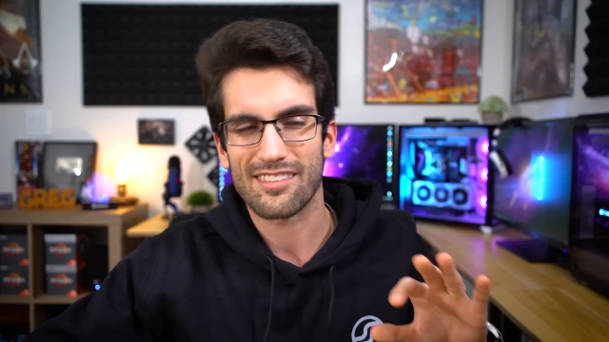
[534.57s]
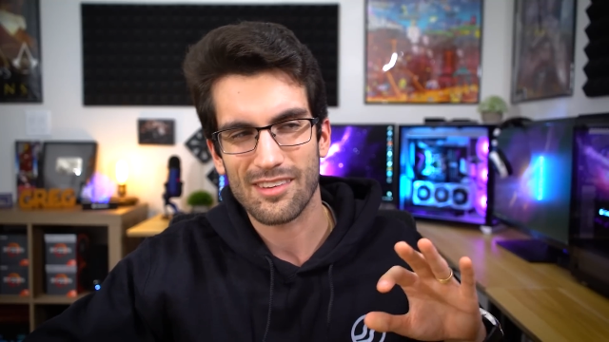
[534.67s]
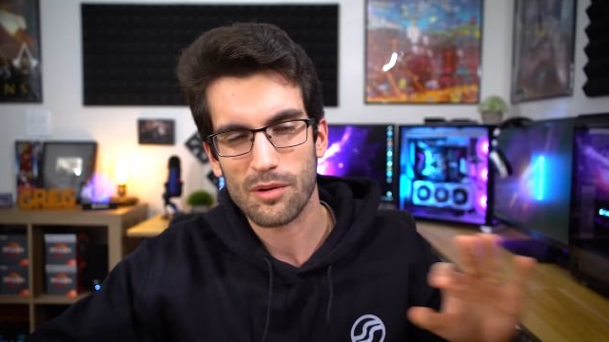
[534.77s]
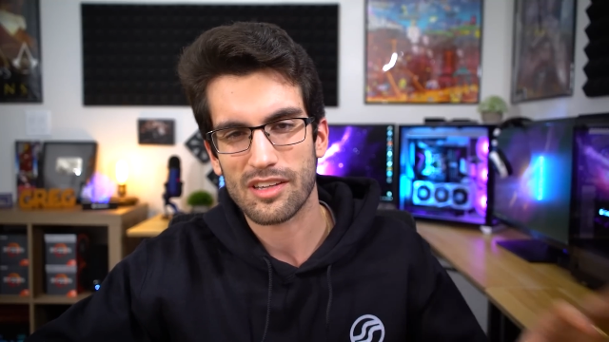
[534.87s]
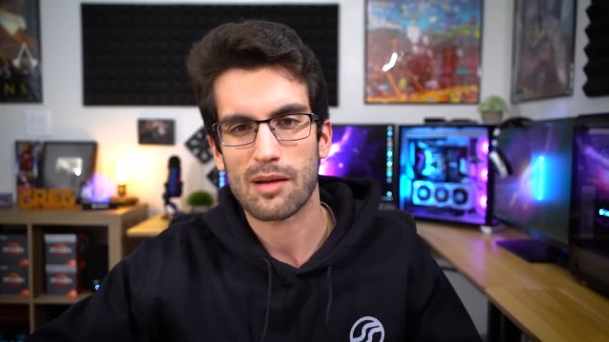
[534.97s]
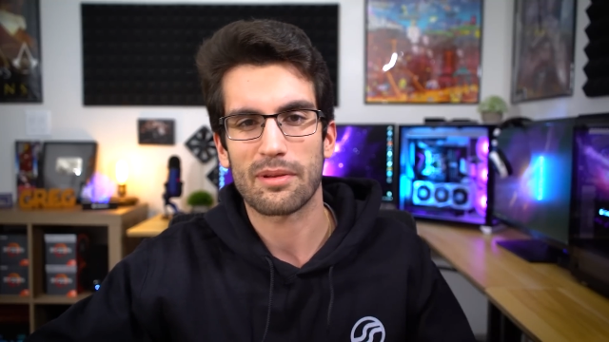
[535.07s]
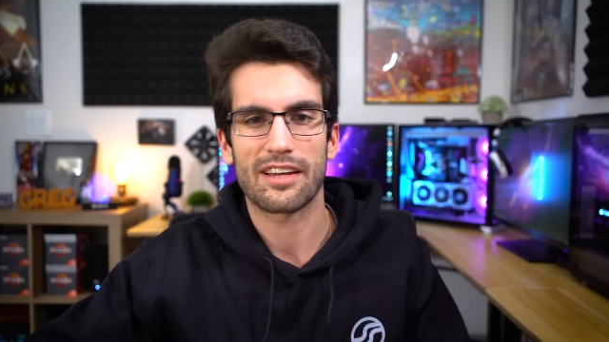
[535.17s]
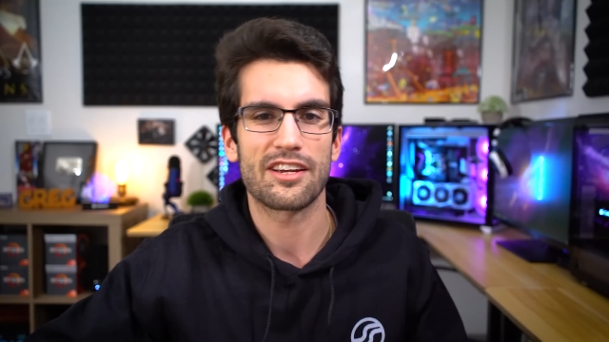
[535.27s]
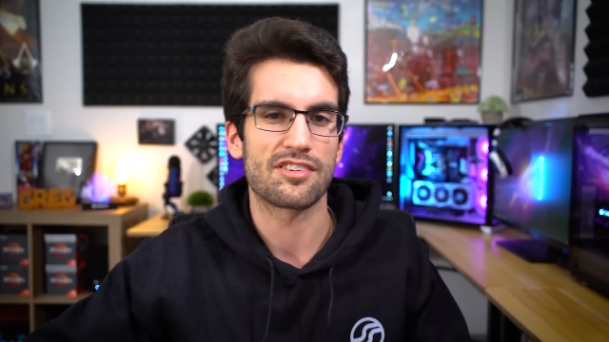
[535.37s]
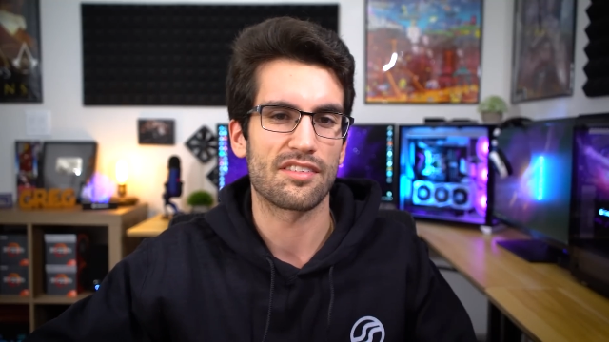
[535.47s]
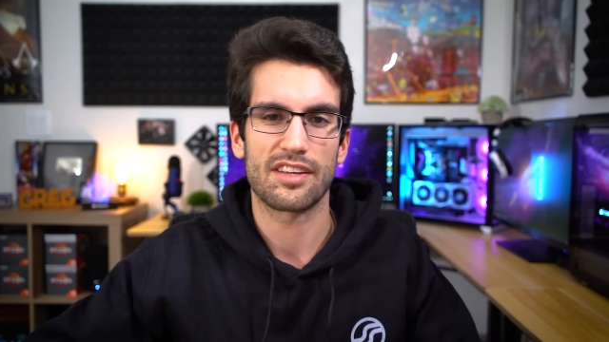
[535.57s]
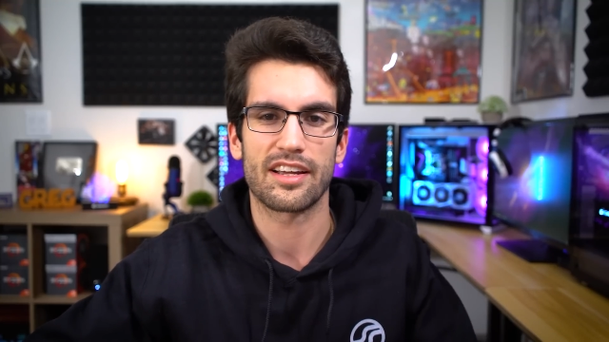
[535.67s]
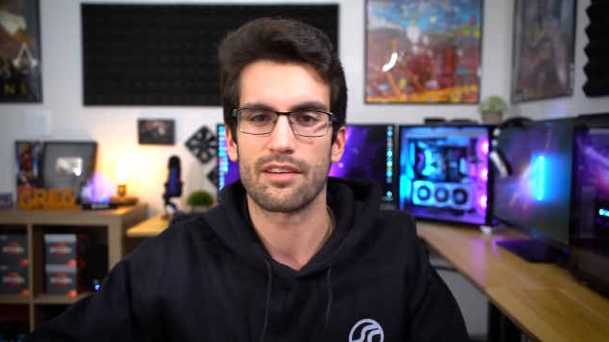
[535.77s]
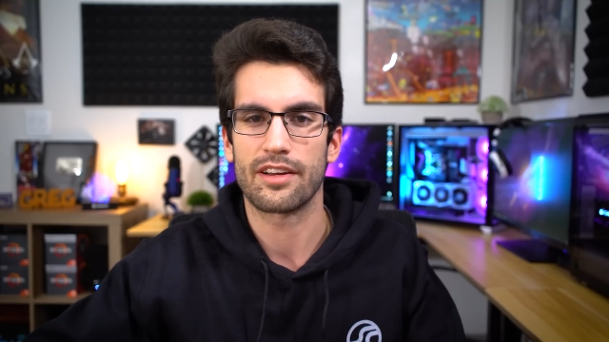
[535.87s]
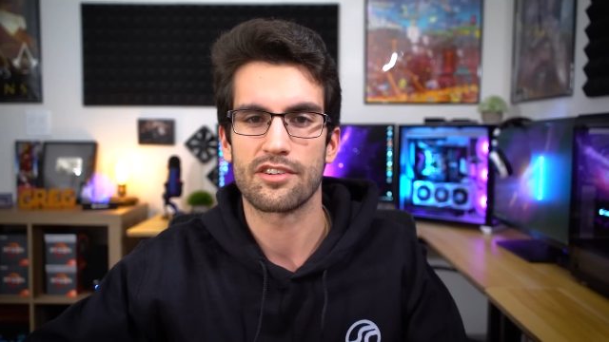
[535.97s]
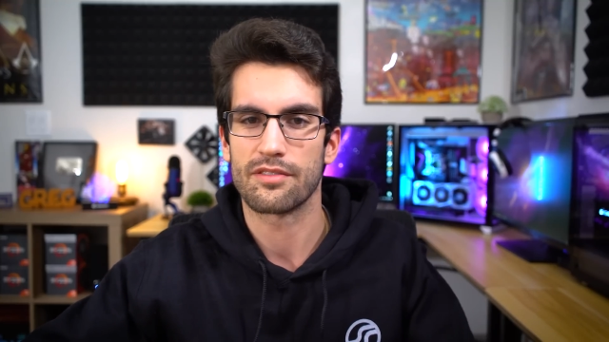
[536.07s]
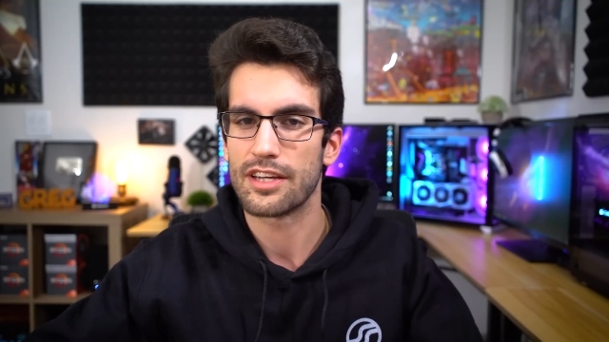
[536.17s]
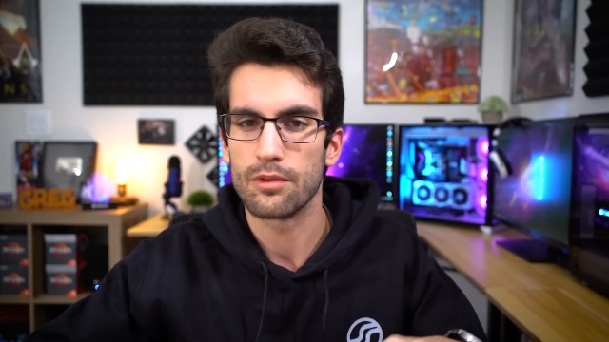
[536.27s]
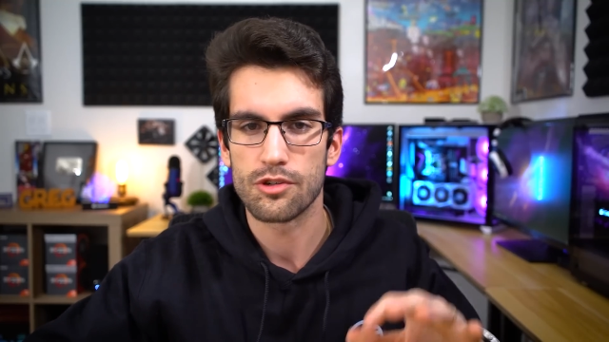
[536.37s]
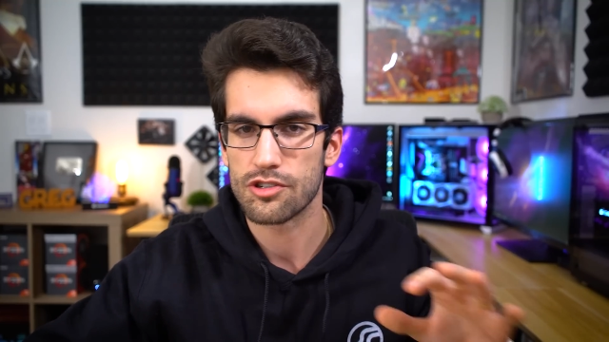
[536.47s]
those applications taking advantage of
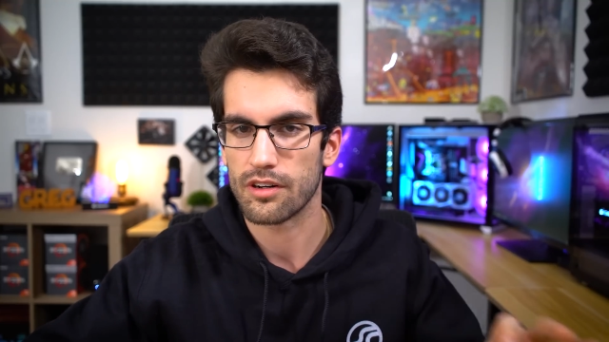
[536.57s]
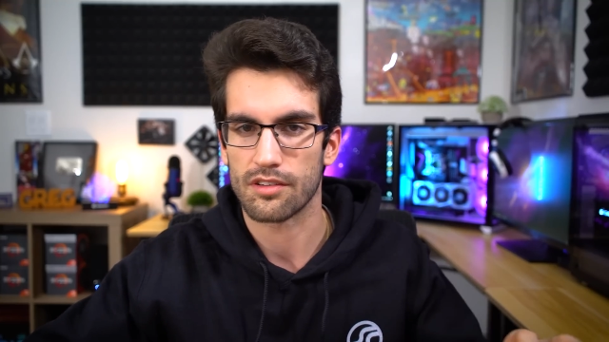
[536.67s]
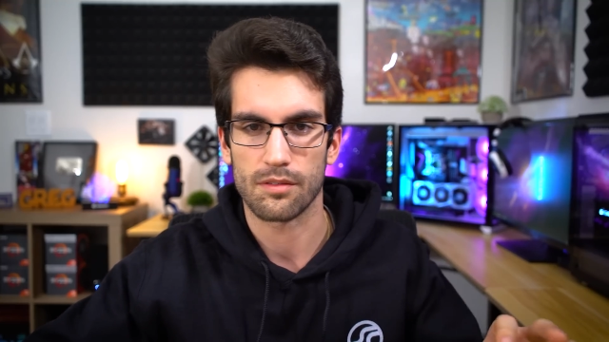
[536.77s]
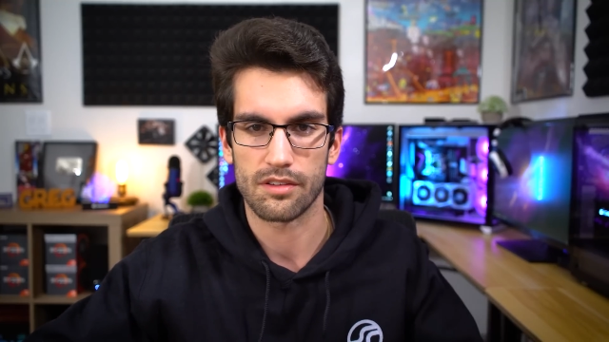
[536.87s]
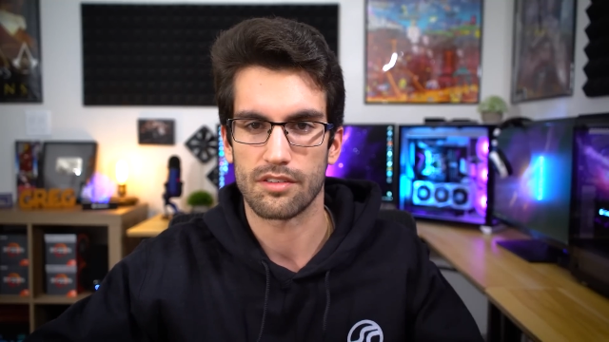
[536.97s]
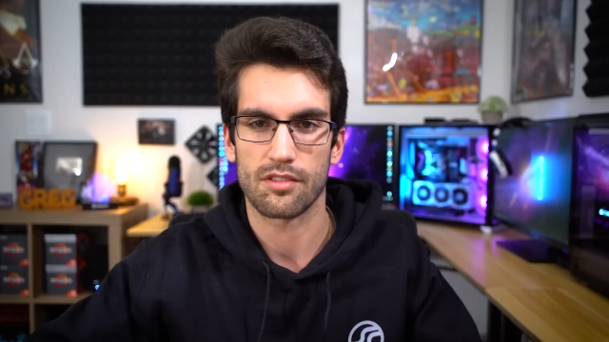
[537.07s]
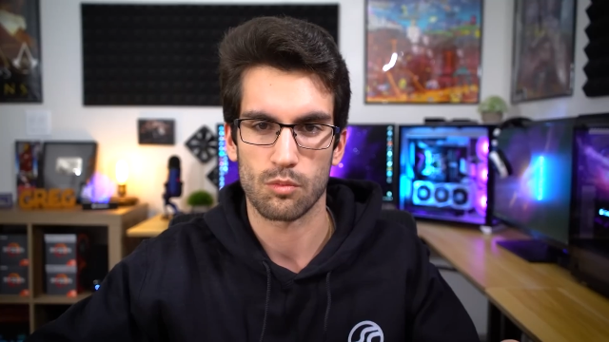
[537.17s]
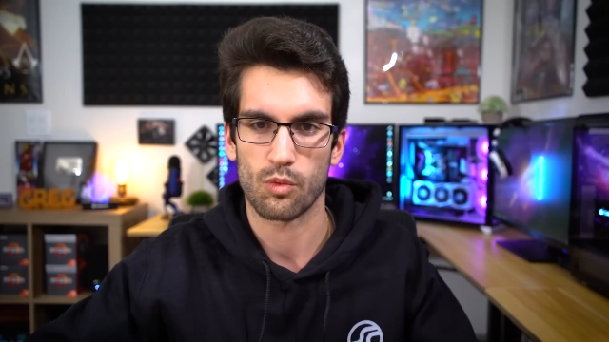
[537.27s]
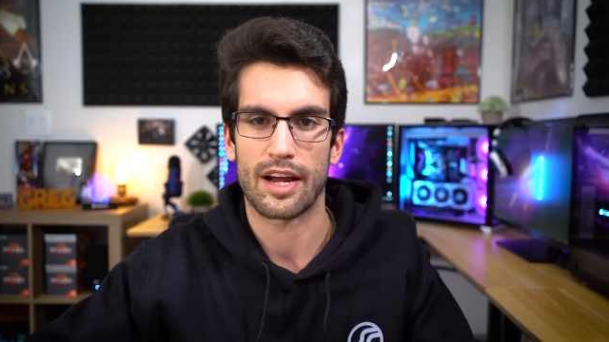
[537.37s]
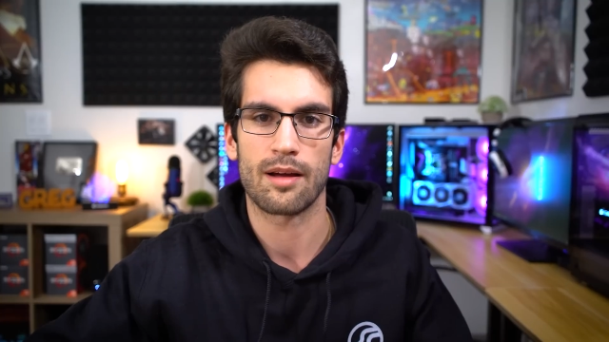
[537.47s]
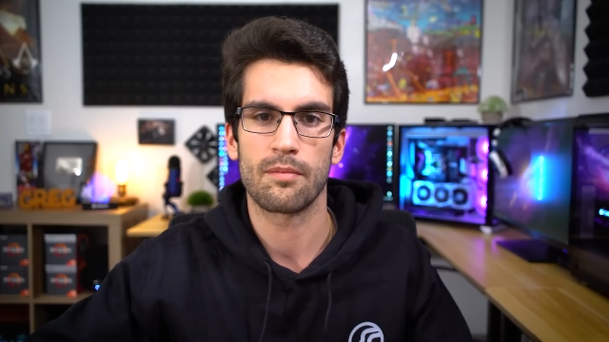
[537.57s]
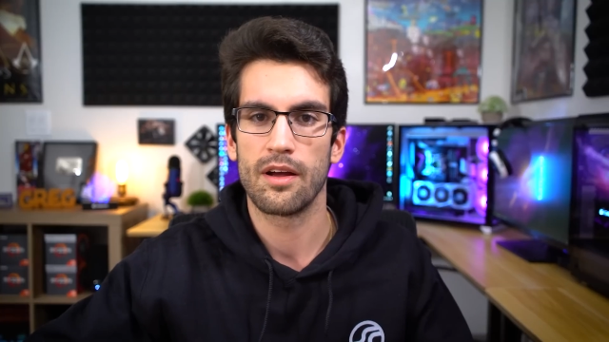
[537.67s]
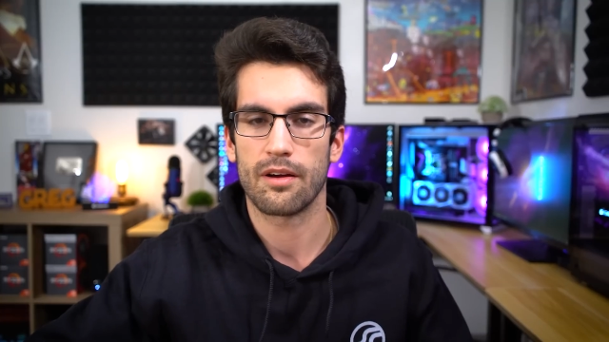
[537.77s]
huge chunks of system RAM,